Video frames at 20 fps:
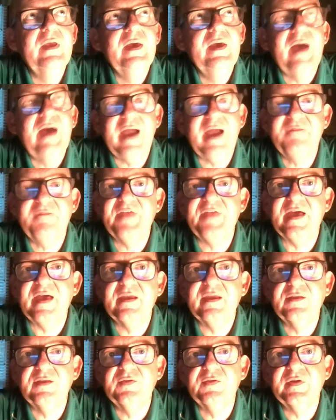I have the
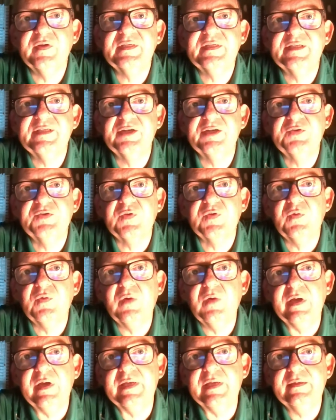Illinois Central
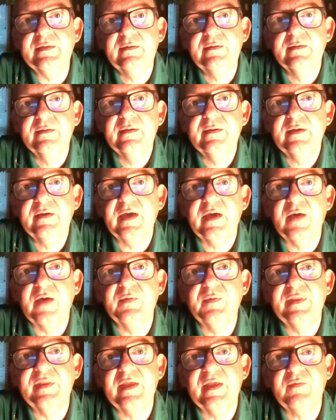one
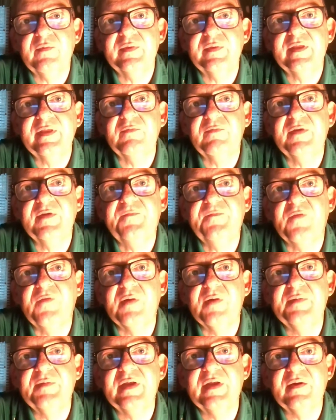when they
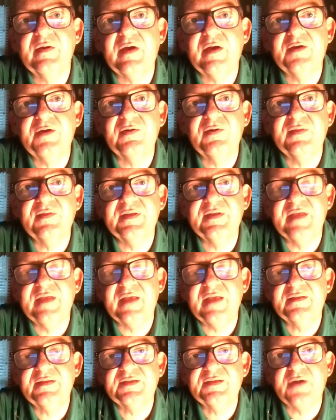reformed under the
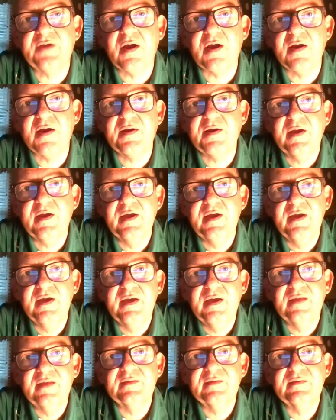Death Star,
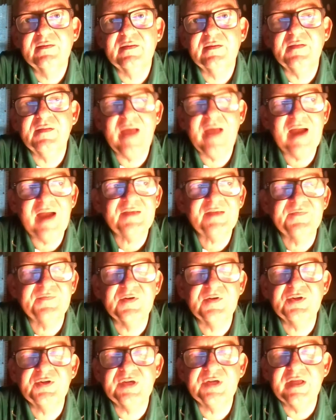the last
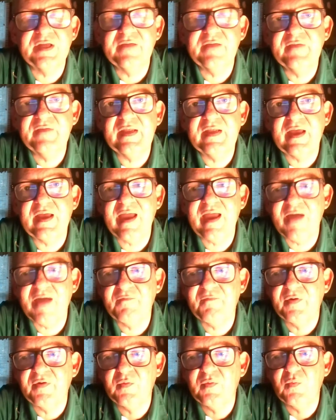version of it. I have
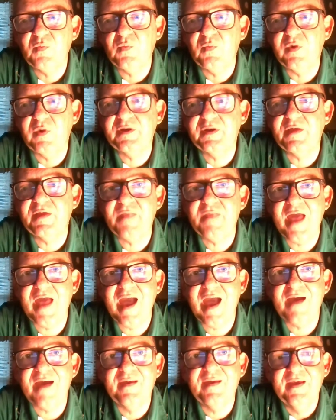one on
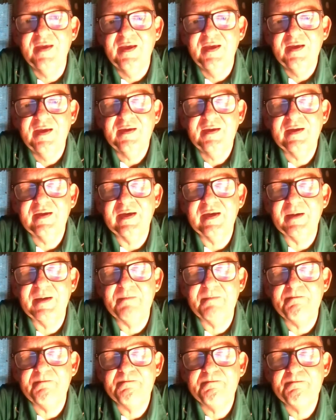that,
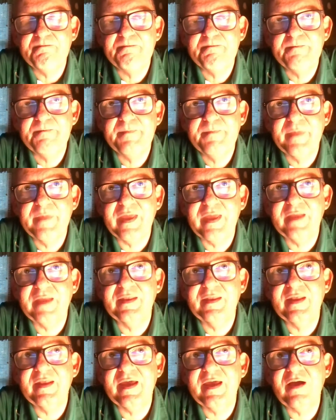um, and
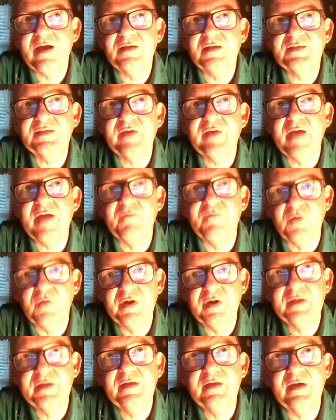then I also have
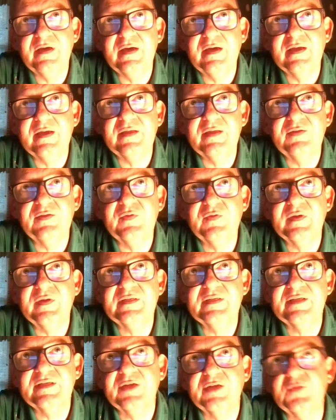one
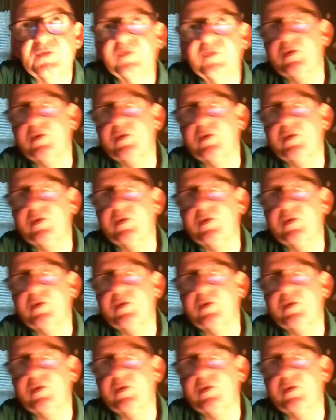Illinois Central